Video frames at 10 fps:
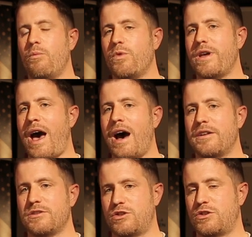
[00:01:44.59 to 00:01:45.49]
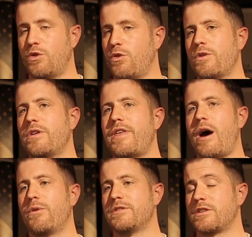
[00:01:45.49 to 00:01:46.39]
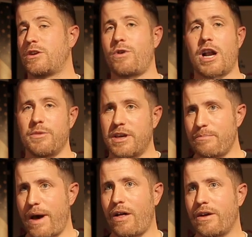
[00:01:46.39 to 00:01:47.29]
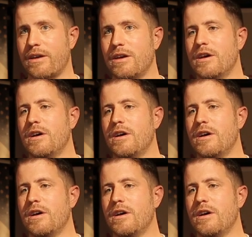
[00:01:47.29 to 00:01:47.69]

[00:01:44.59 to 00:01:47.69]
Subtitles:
We had a story that was incredibly compelling.